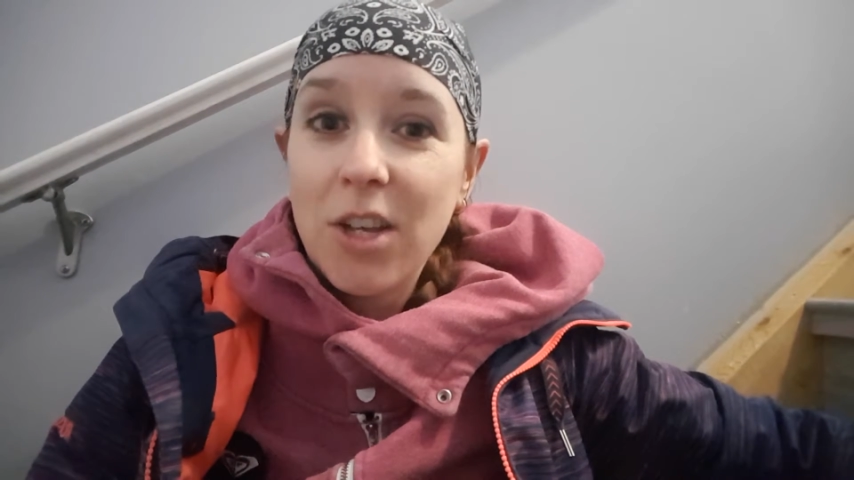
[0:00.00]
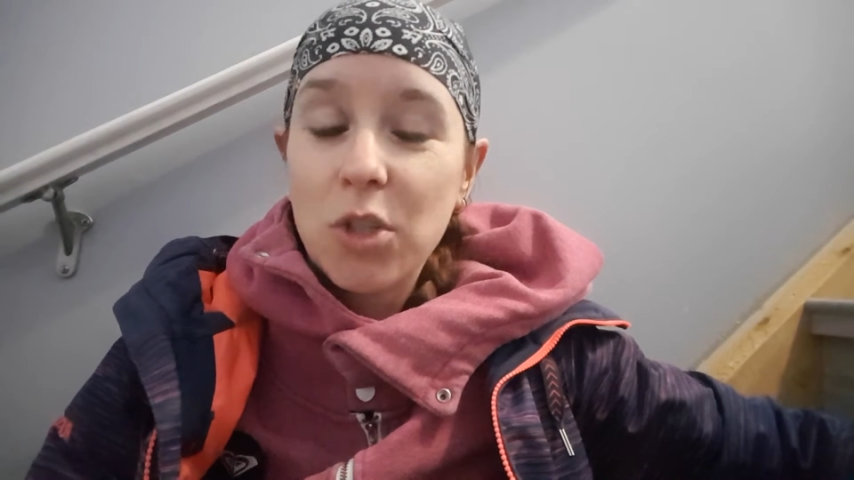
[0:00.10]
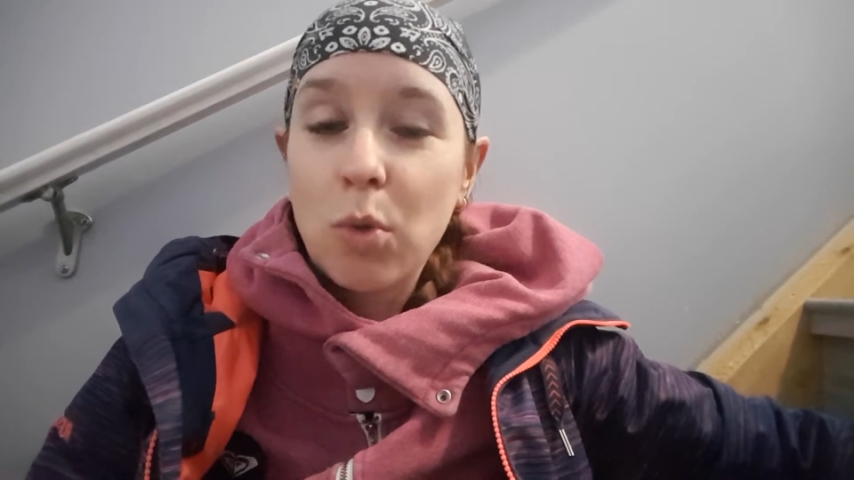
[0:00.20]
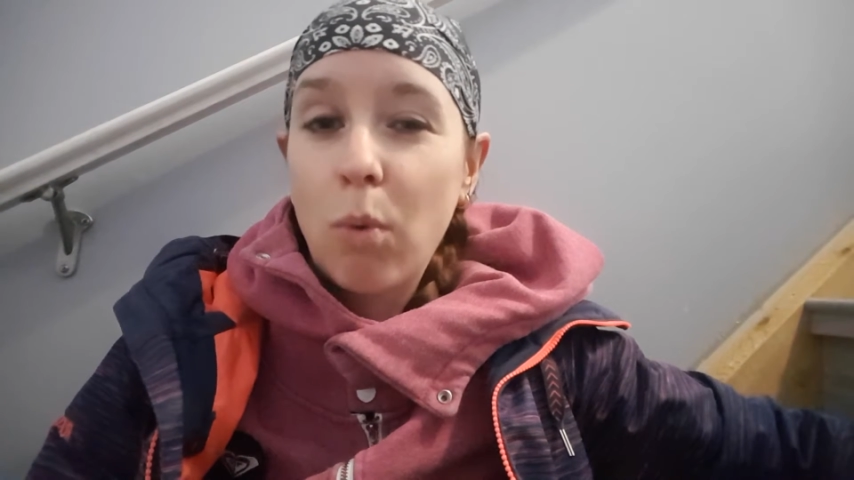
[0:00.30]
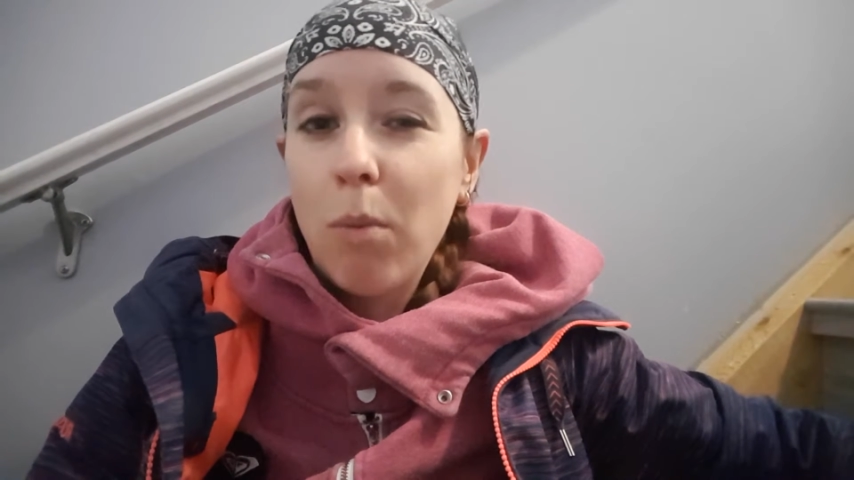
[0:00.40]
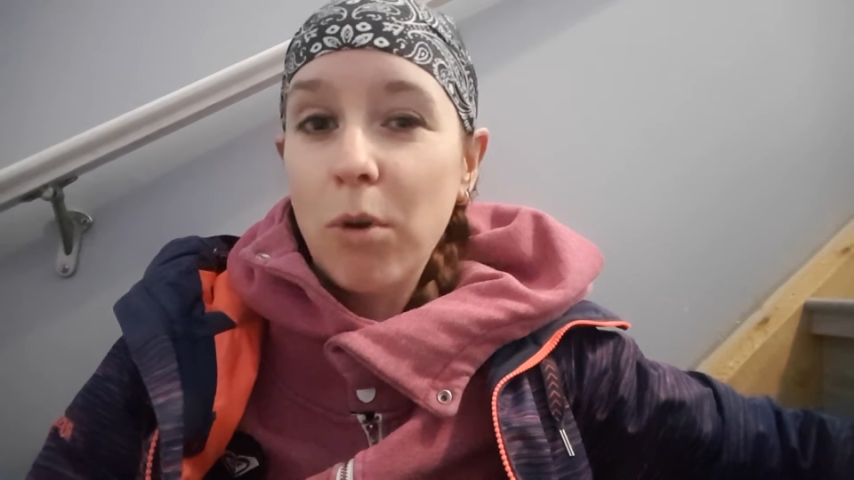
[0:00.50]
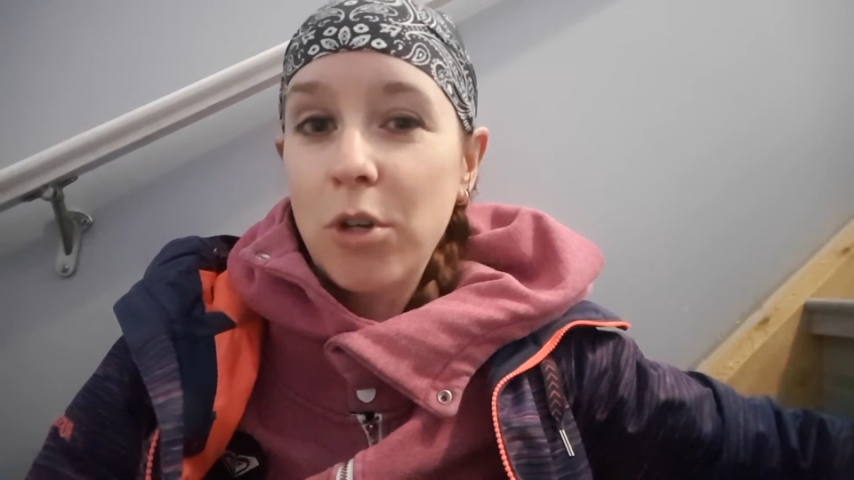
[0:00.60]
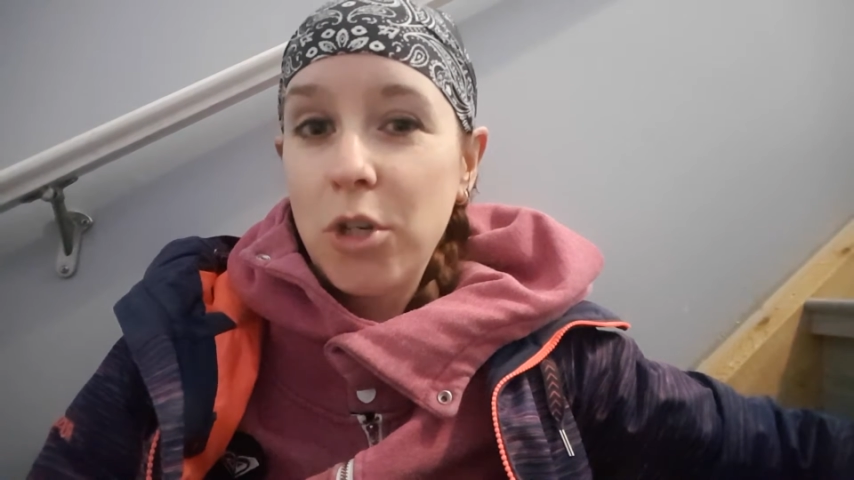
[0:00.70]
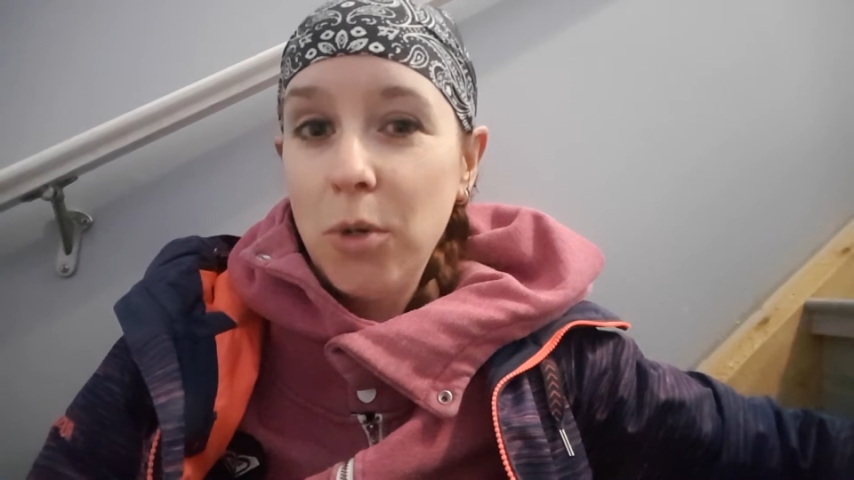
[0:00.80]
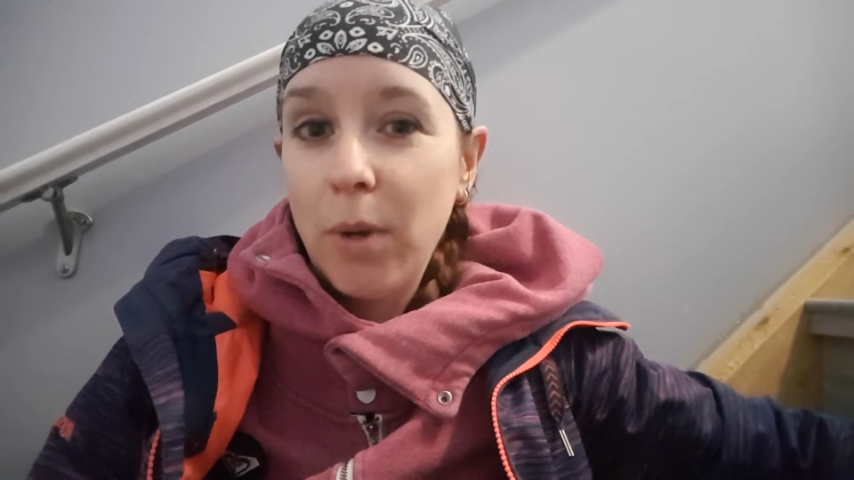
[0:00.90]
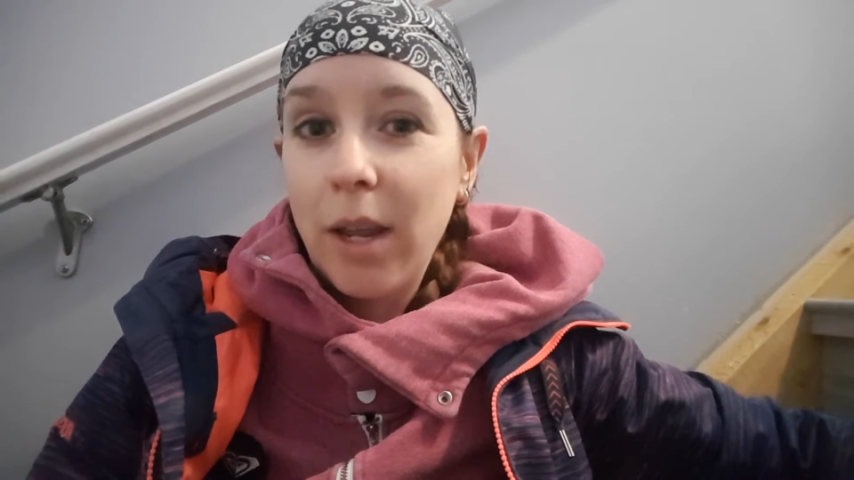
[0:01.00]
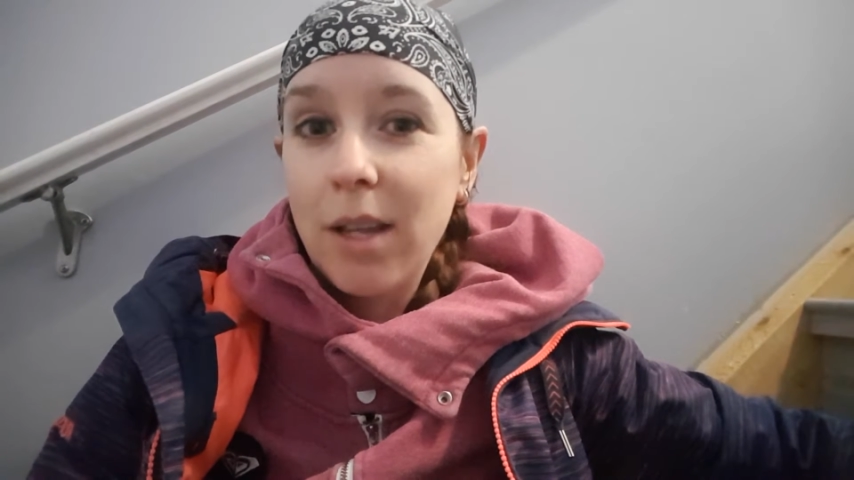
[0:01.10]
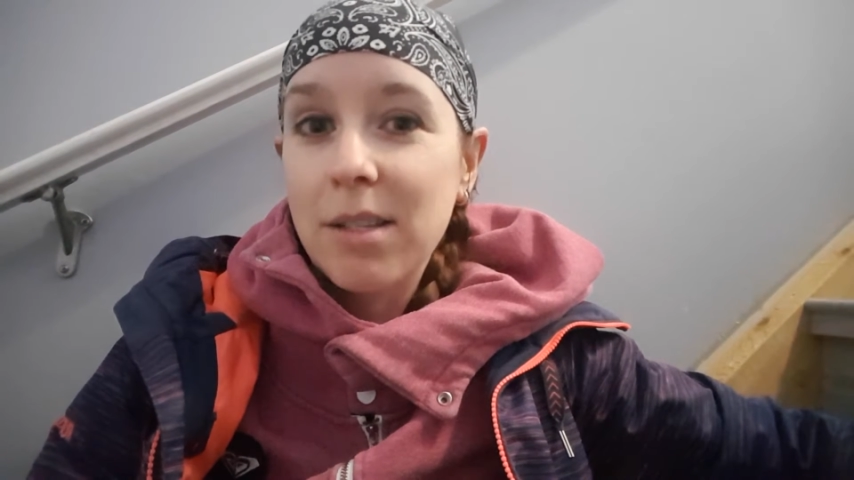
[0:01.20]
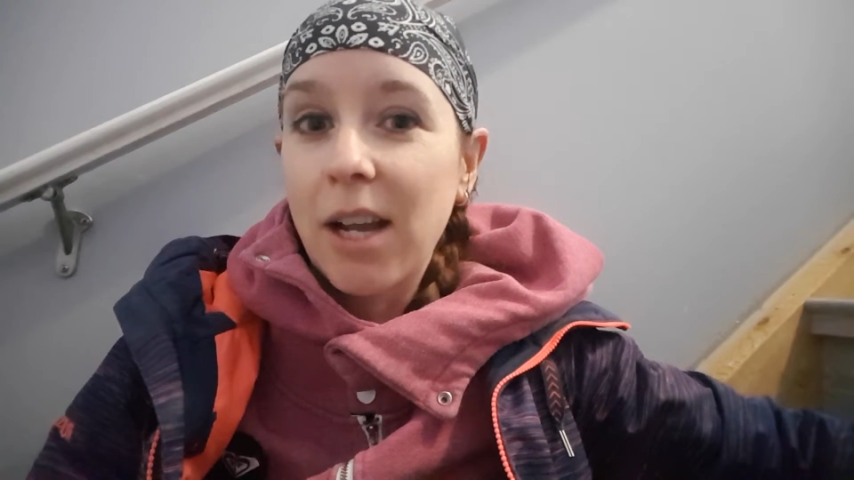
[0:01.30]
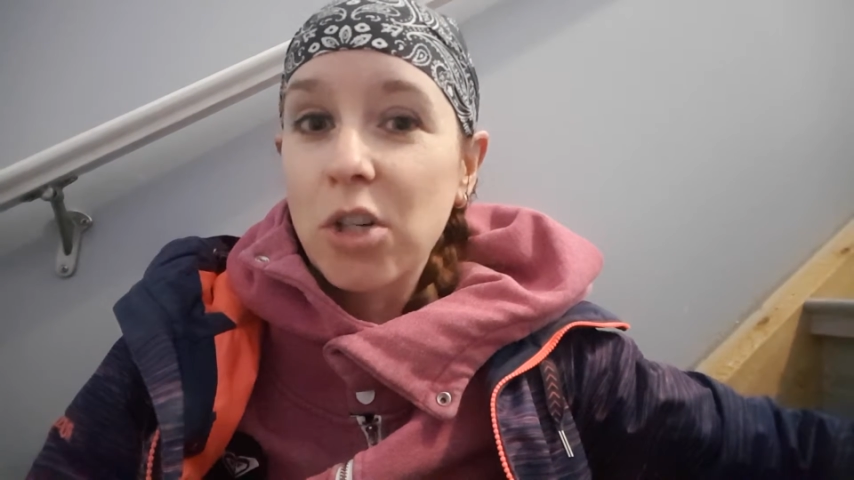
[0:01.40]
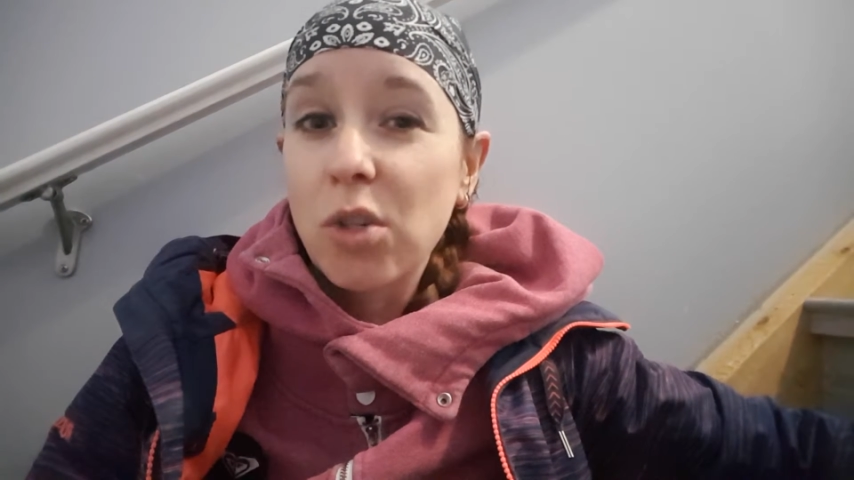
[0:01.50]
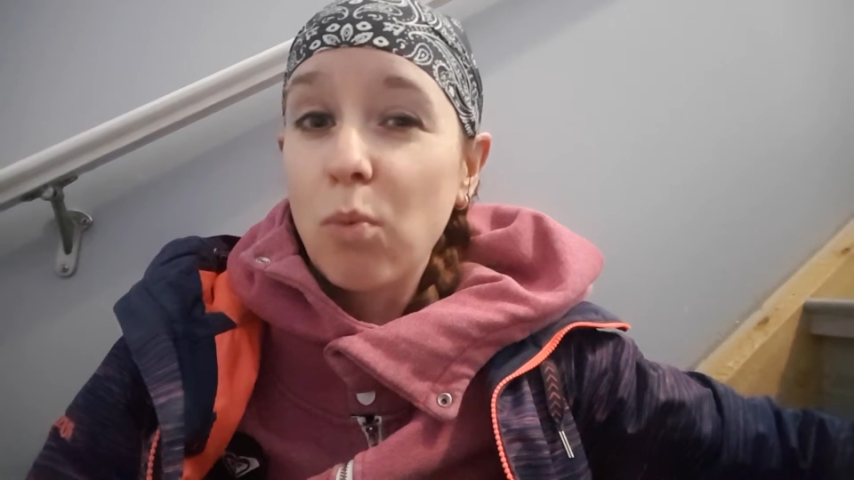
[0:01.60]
So what we're doing is actually